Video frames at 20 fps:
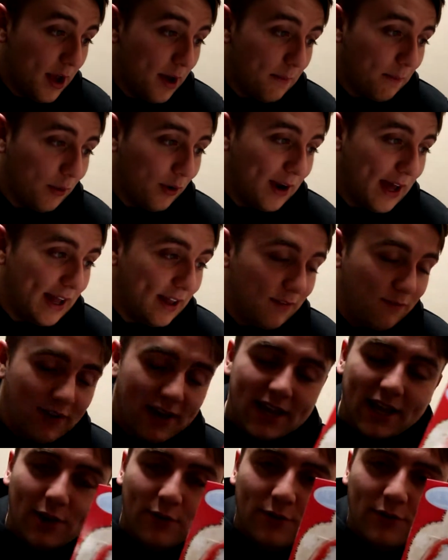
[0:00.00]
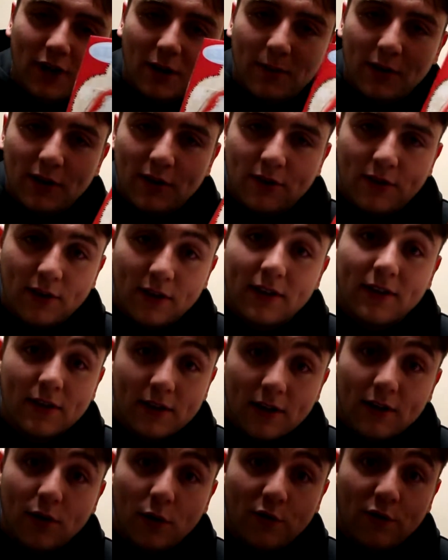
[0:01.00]
But the video is going to be
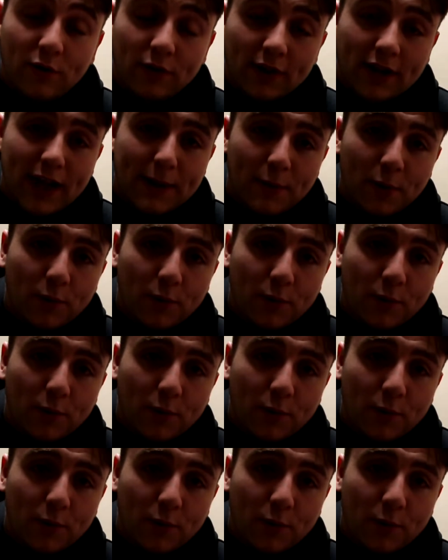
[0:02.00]
the tough one to keep